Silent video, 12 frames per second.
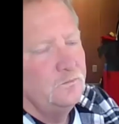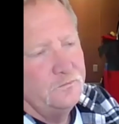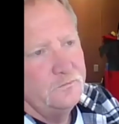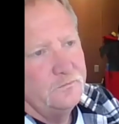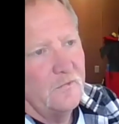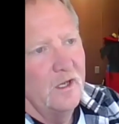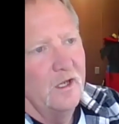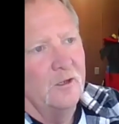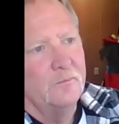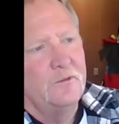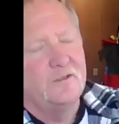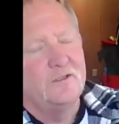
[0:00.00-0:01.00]
Um,
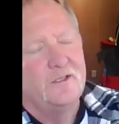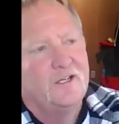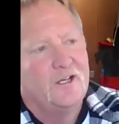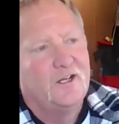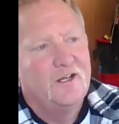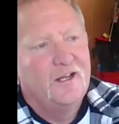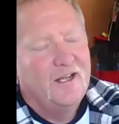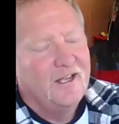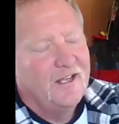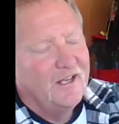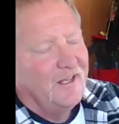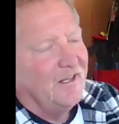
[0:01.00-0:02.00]

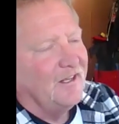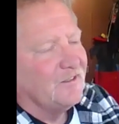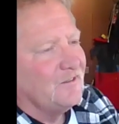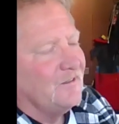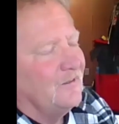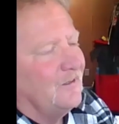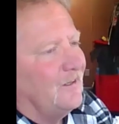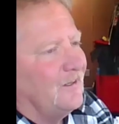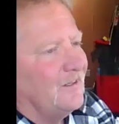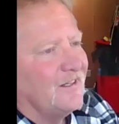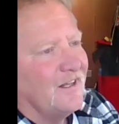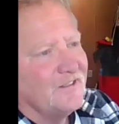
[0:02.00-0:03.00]
it yeah,
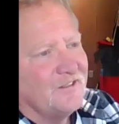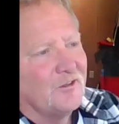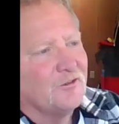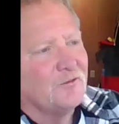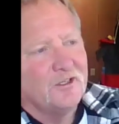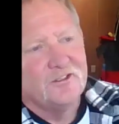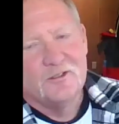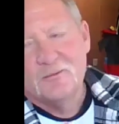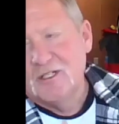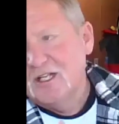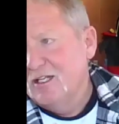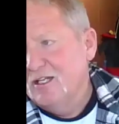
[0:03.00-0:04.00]
it sounds very intimidating.